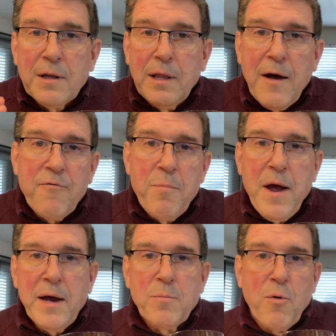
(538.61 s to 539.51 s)
left
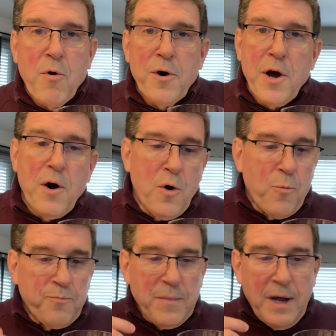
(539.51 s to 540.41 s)
bank Bordeaux.